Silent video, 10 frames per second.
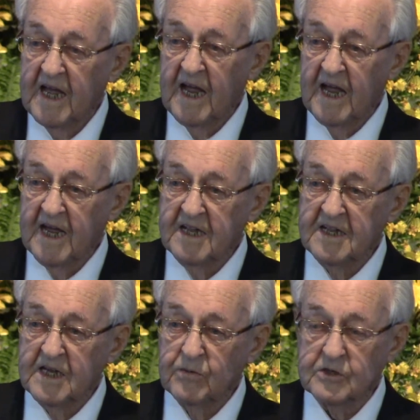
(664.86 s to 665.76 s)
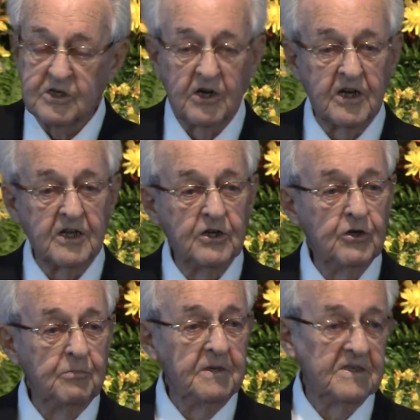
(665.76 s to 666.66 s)
and they were starting a
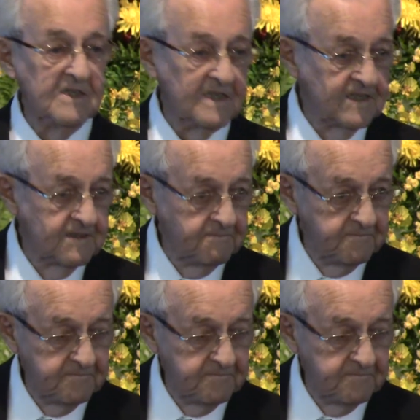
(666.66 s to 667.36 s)
new business.